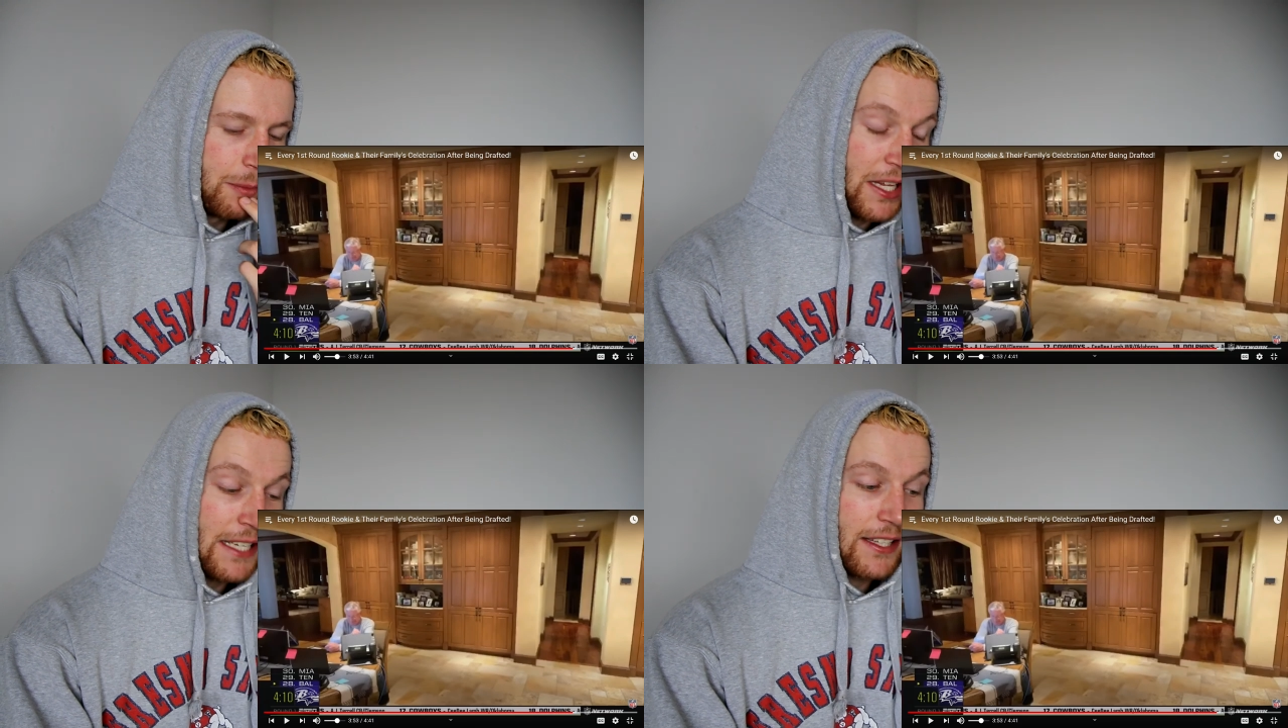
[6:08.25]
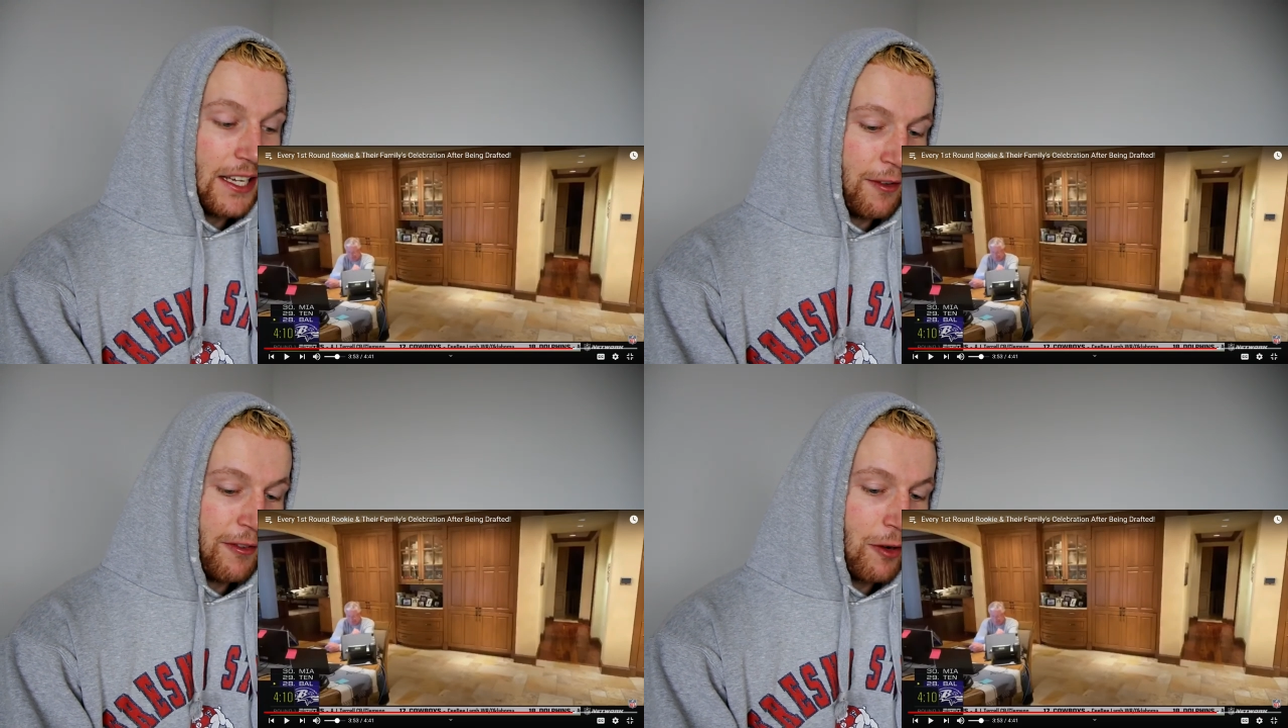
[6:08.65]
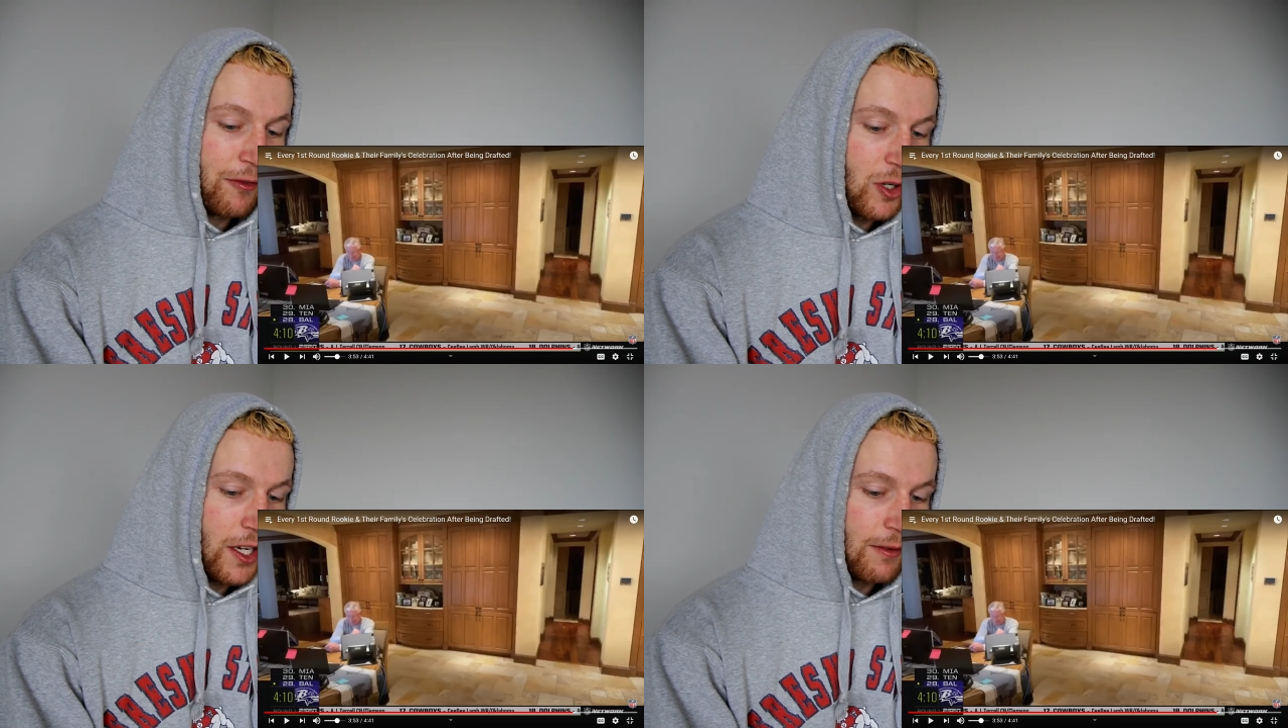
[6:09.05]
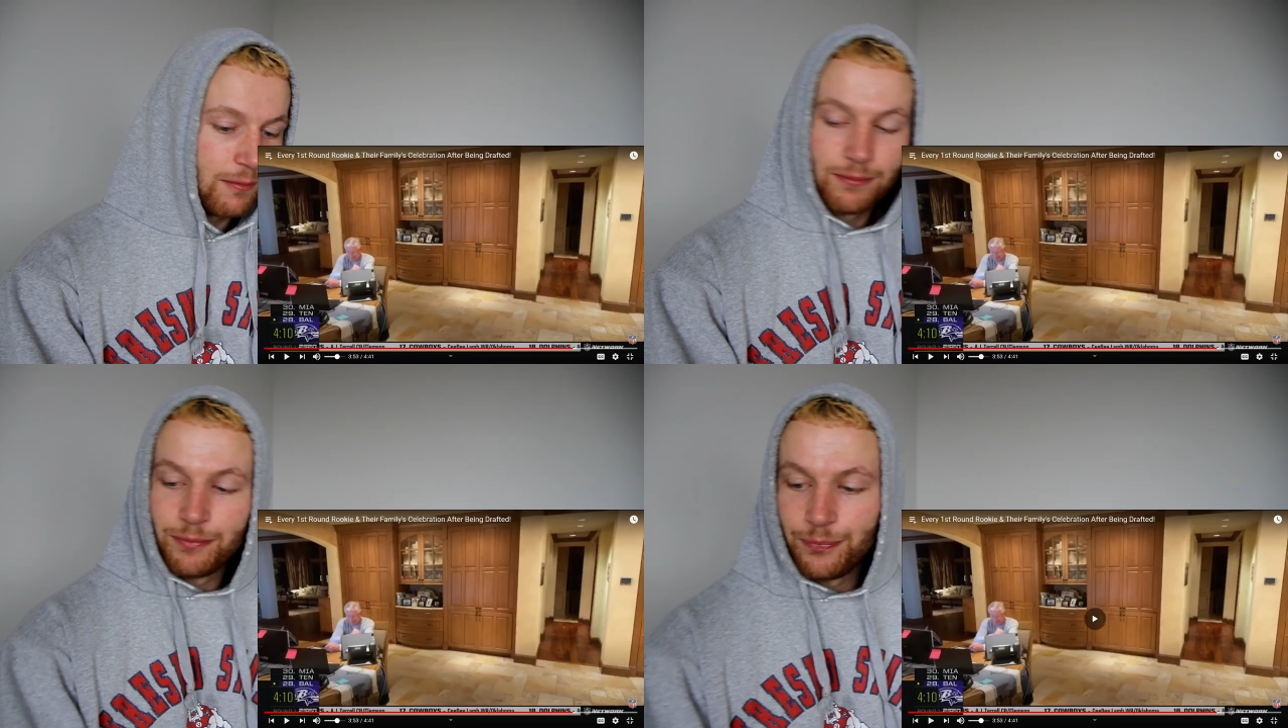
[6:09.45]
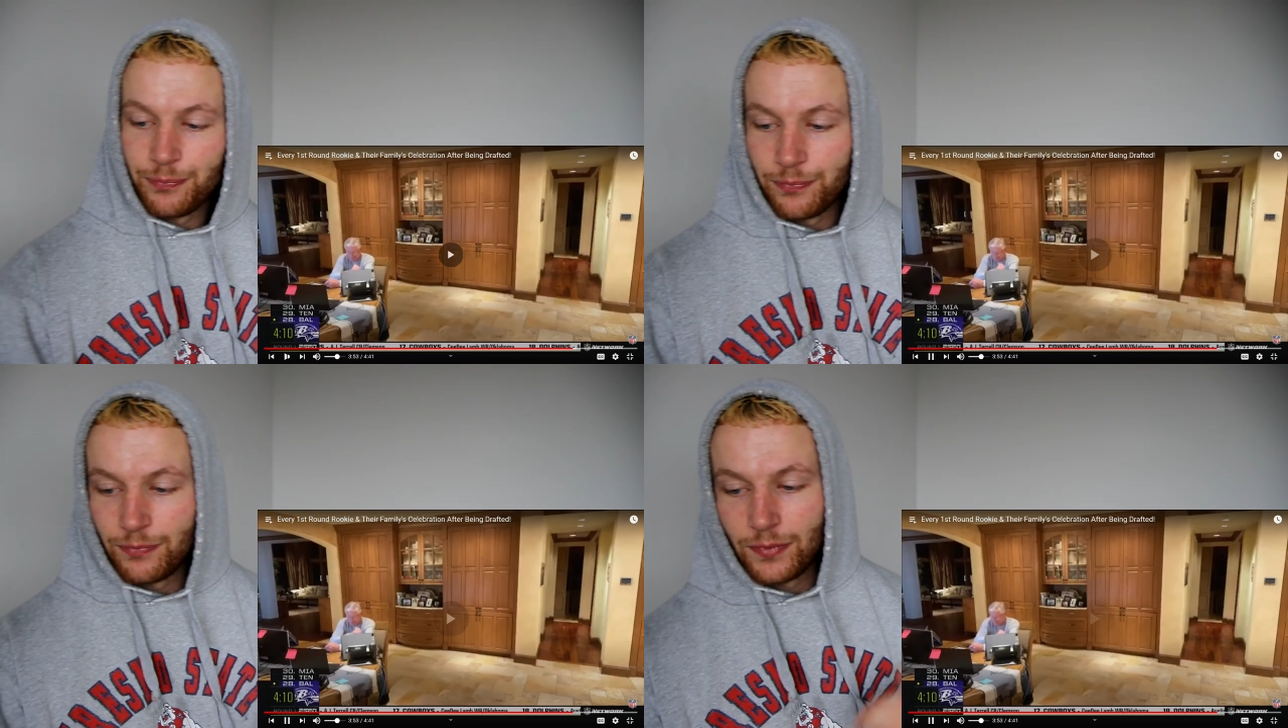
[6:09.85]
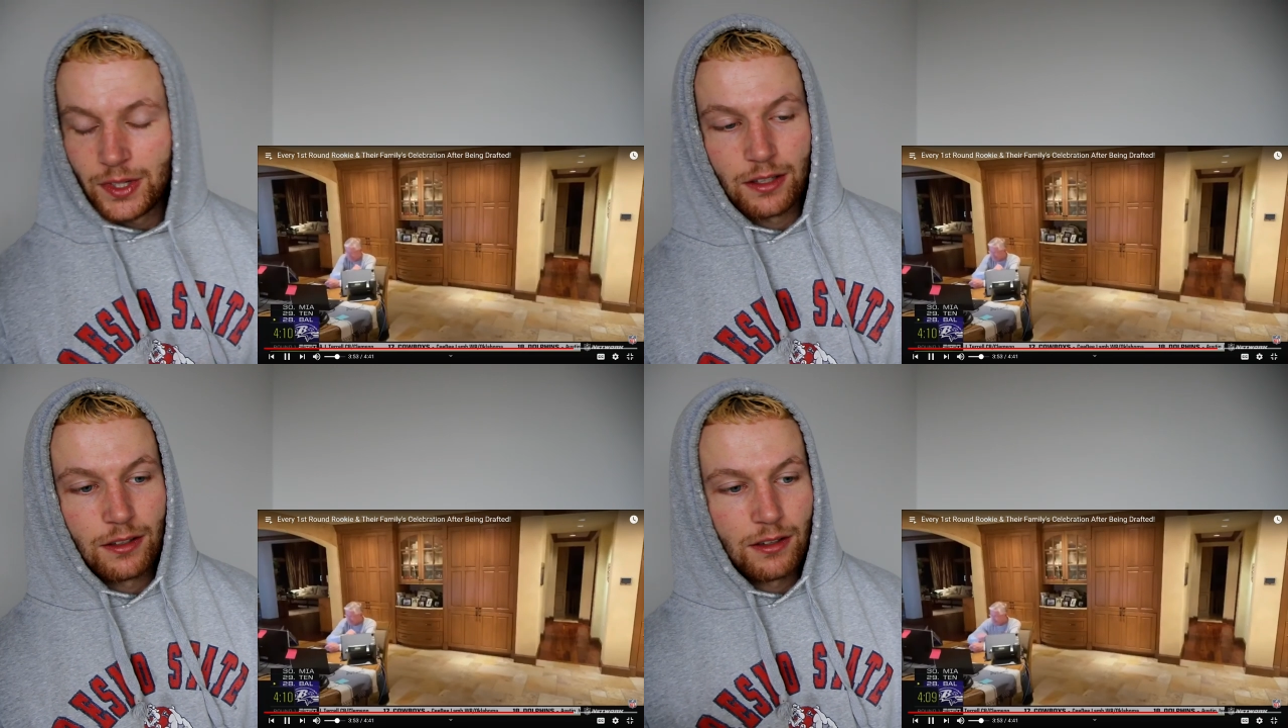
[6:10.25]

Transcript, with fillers: but that's the N F L for you. He's very happy.